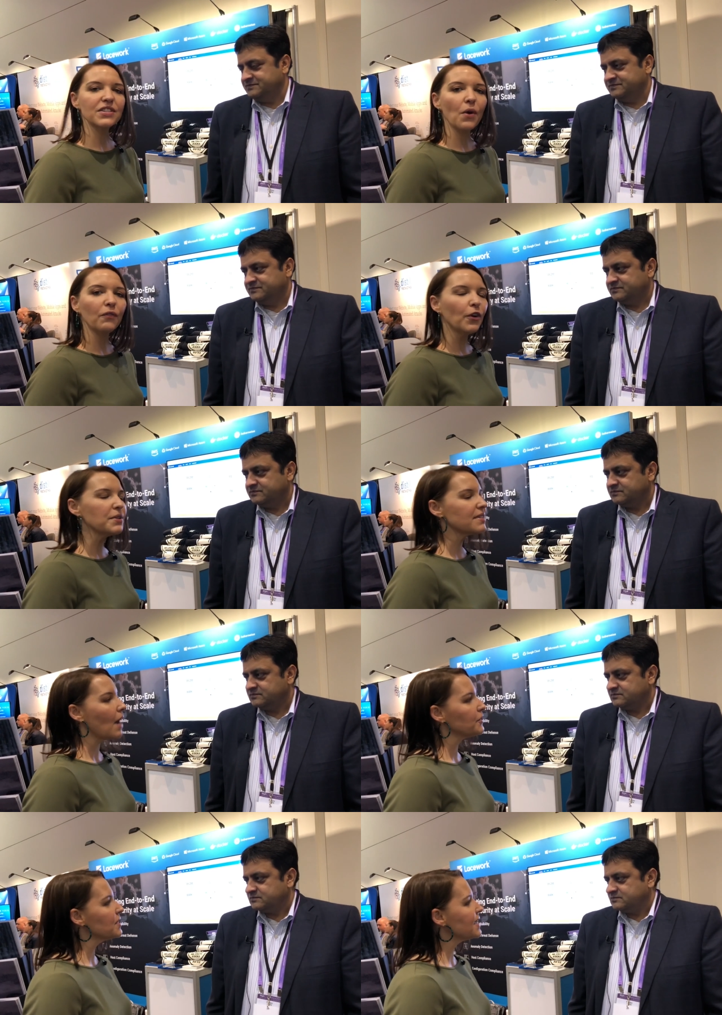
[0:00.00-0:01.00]
Speaker 1: So, first
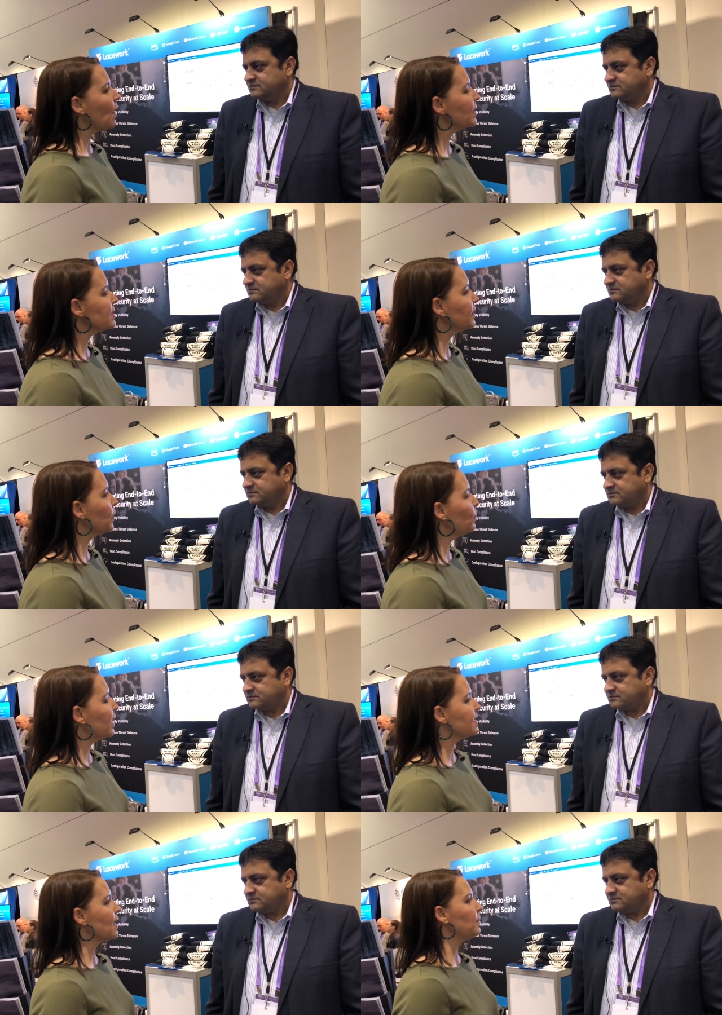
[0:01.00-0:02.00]
off, just tell us a little
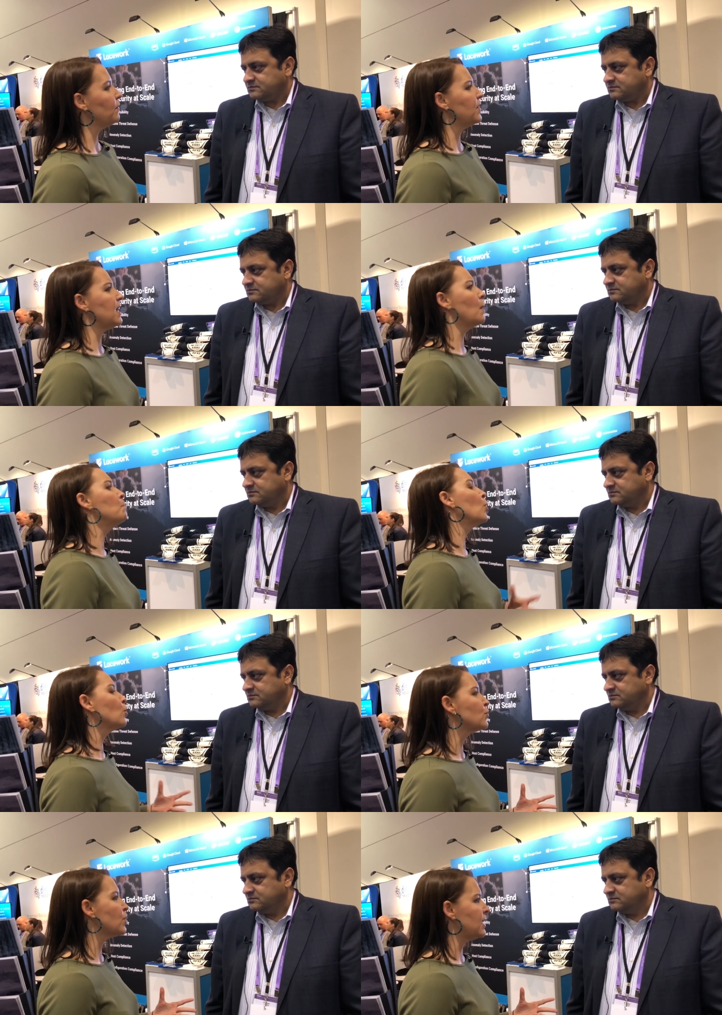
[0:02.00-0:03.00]
bit of some of the
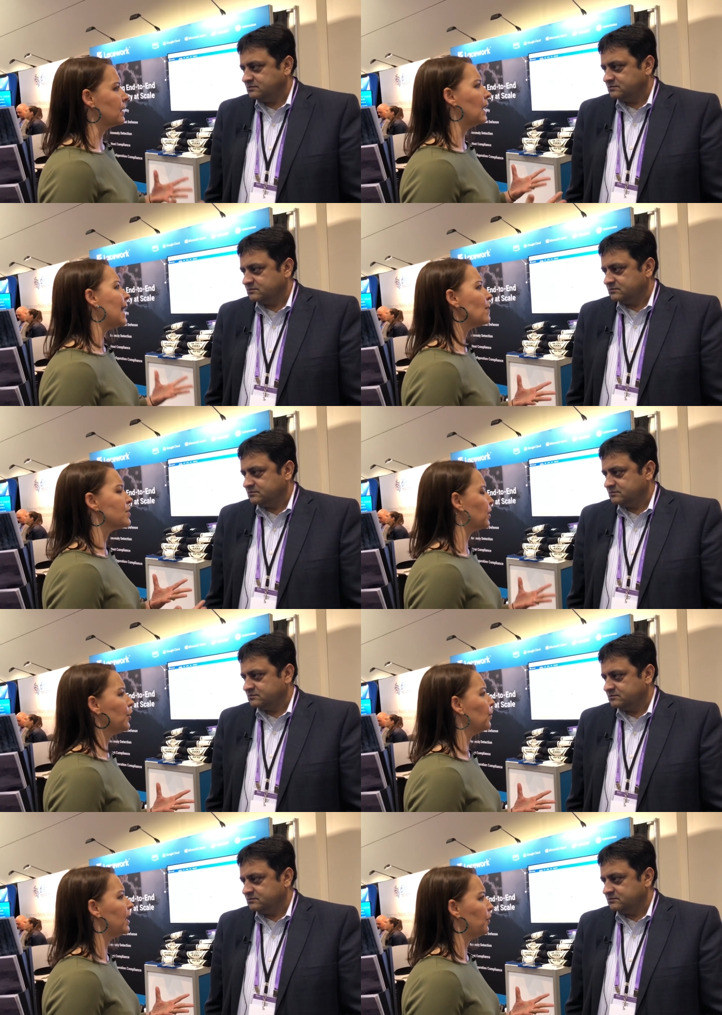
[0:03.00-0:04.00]
emerging cloud
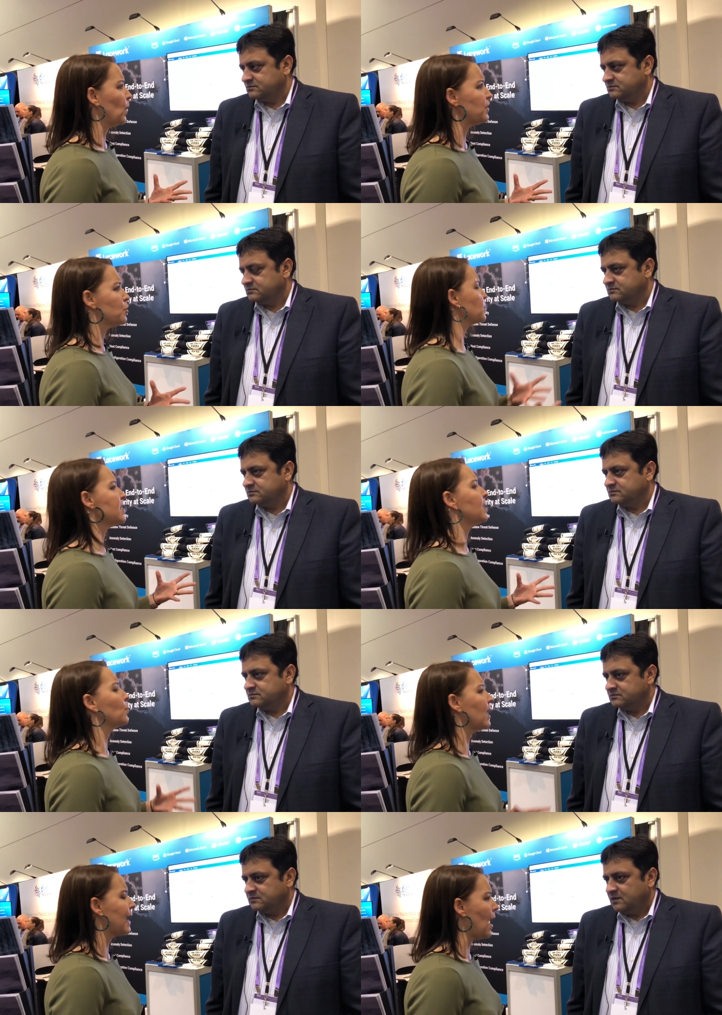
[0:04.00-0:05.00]
security threats you're
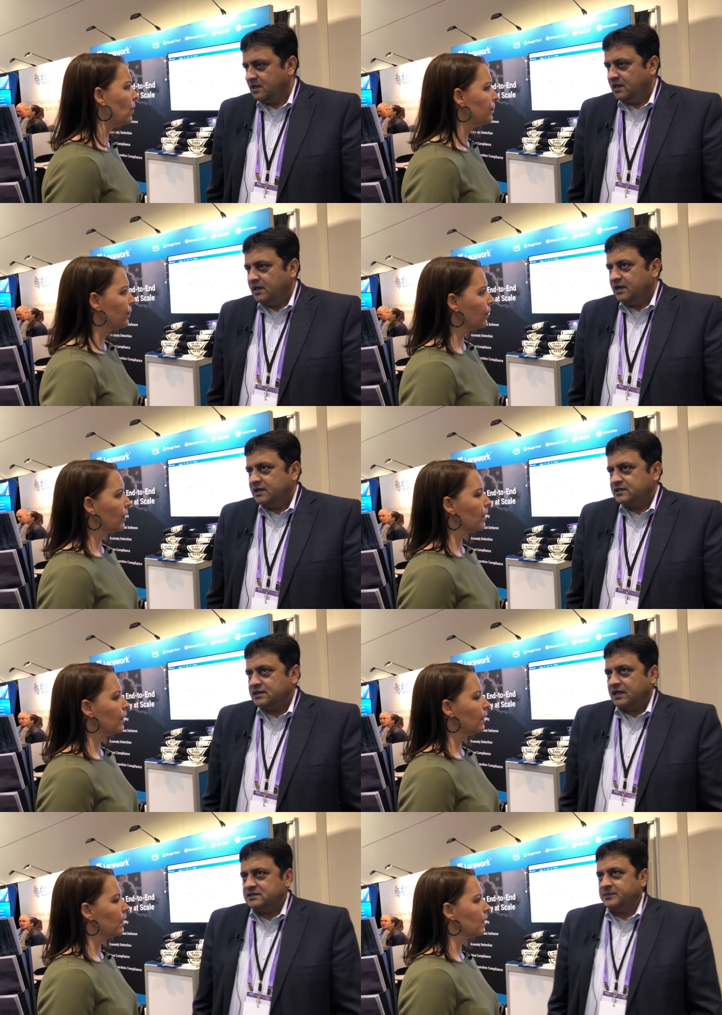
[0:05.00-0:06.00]
seeing right now.
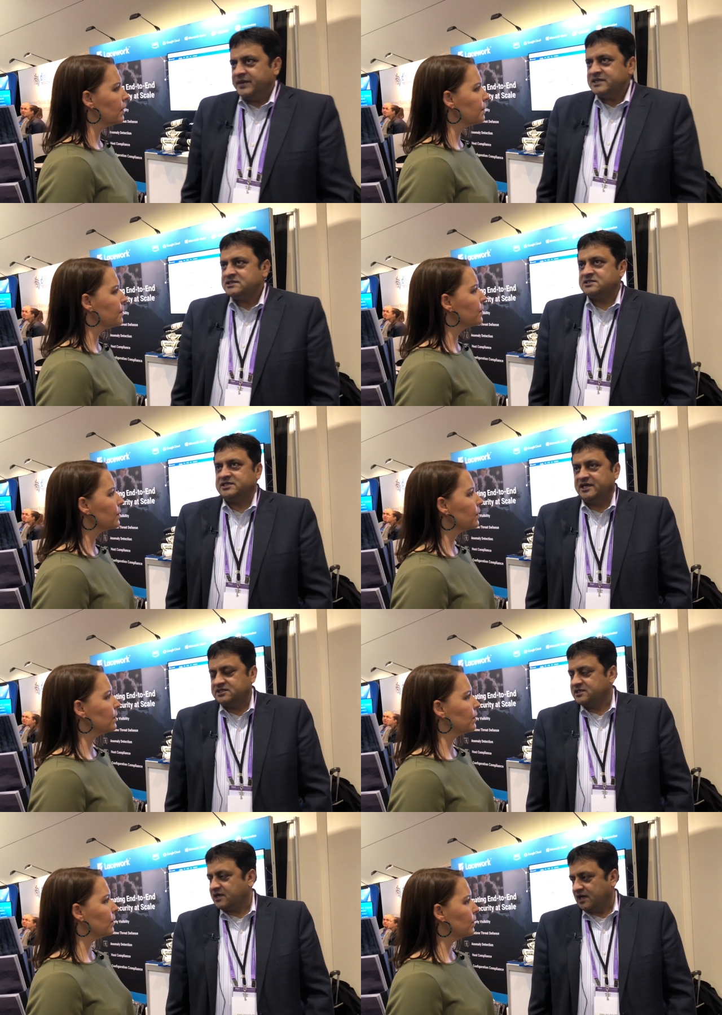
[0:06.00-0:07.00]
Speaker 2: The biggest
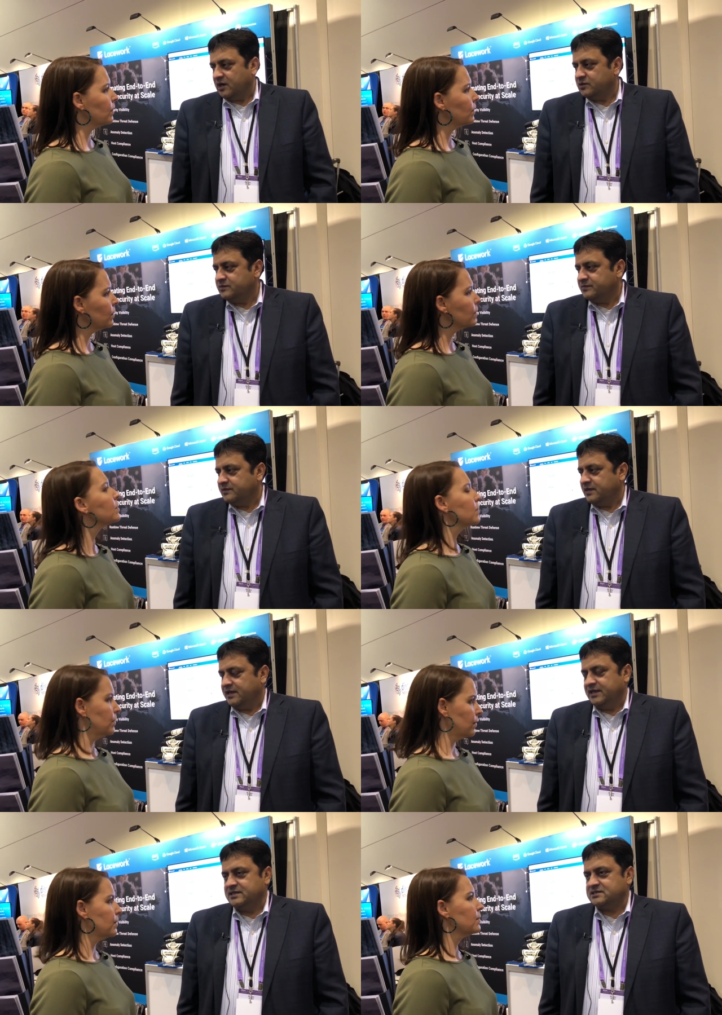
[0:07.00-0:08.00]
change in the cloud
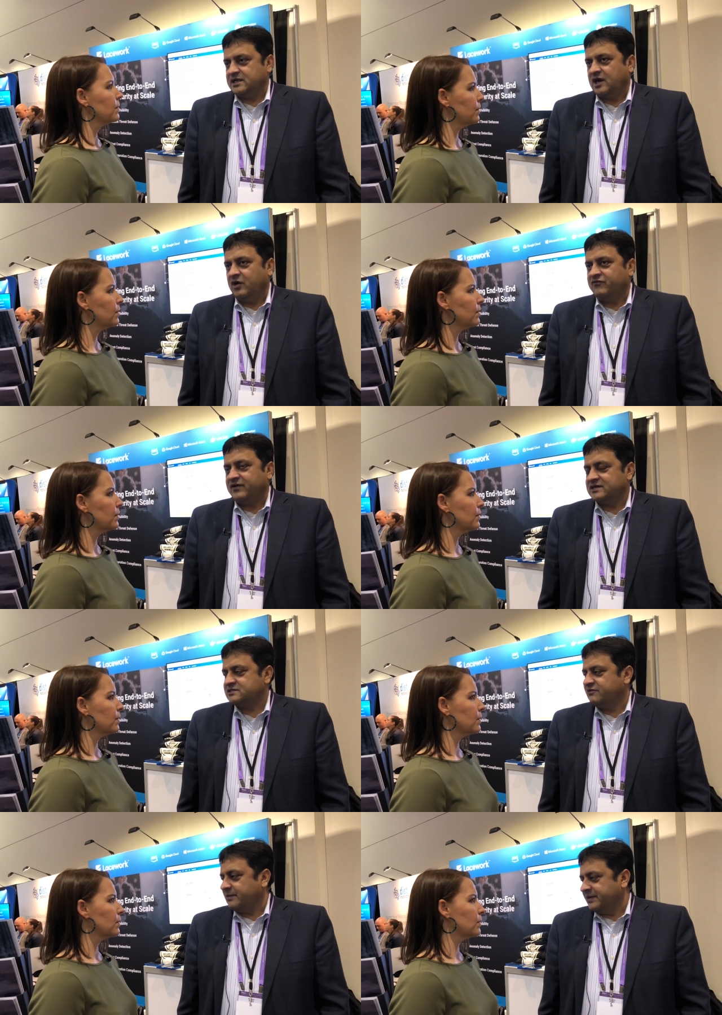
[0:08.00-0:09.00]
is that how
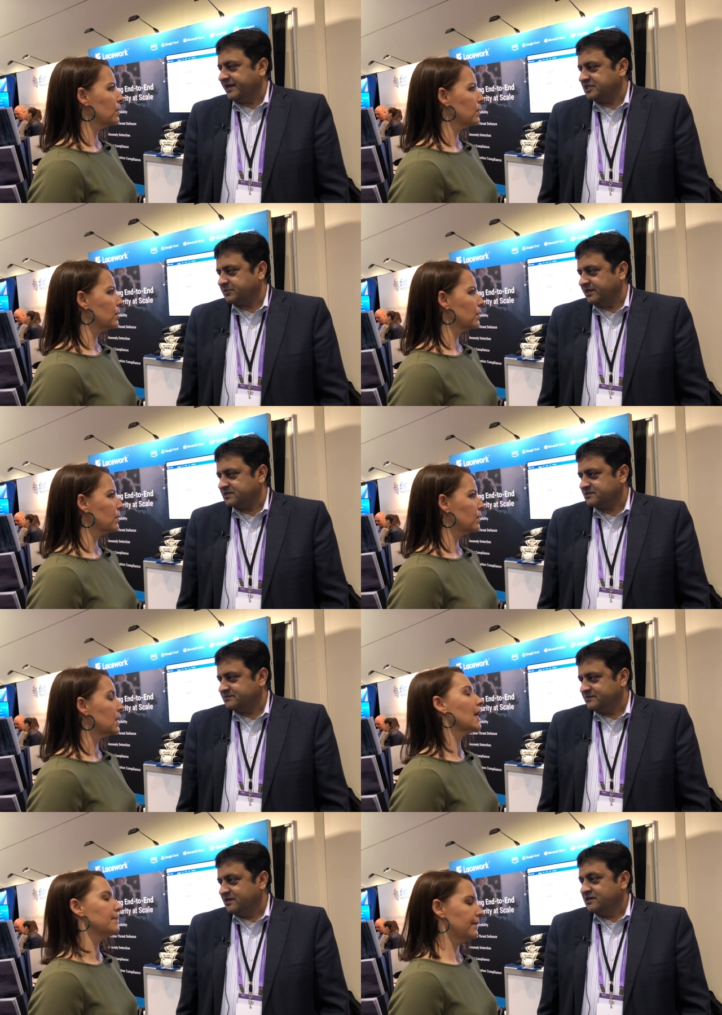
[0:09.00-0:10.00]
fast development takes place.
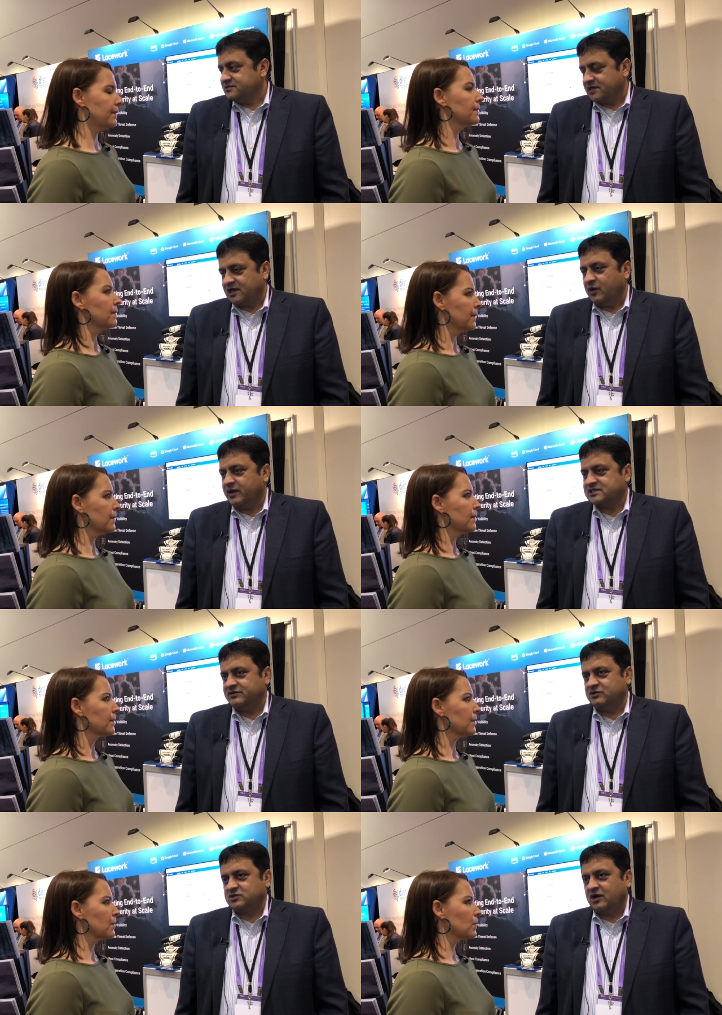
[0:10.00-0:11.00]
So, cloud
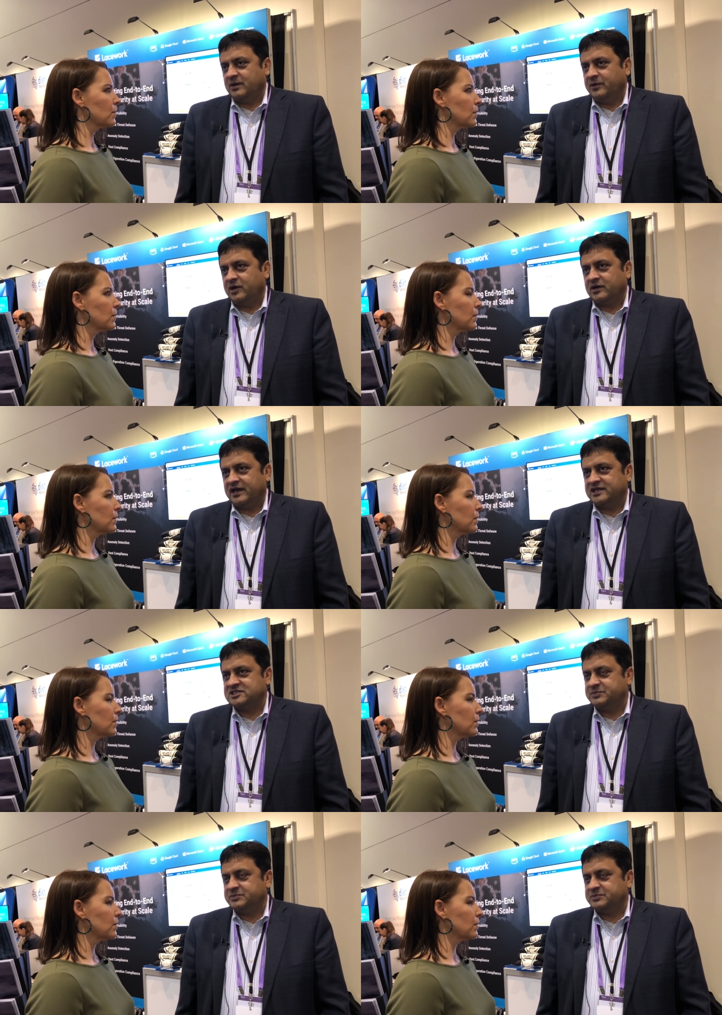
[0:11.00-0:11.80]
actually was all about like